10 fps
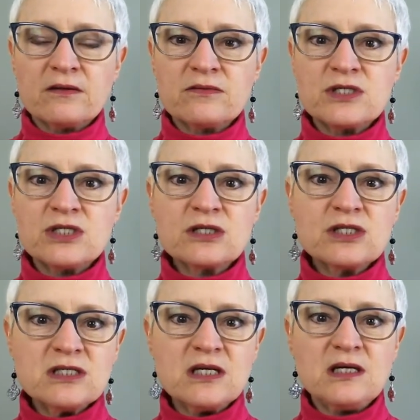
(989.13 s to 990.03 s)

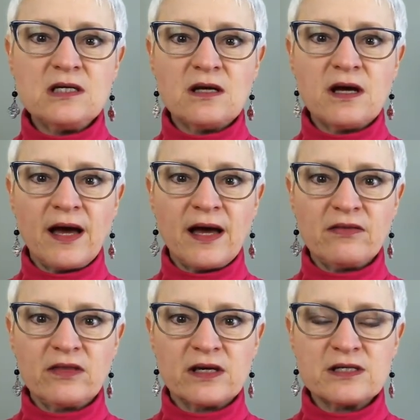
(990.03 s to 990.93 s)
succeed
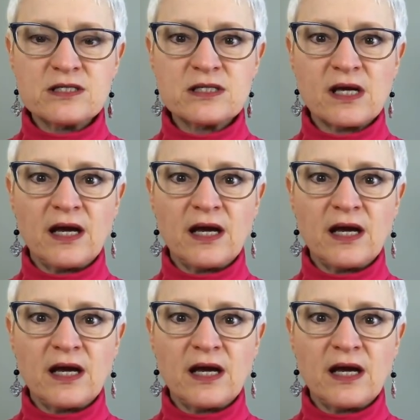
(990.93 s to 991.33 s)
at this,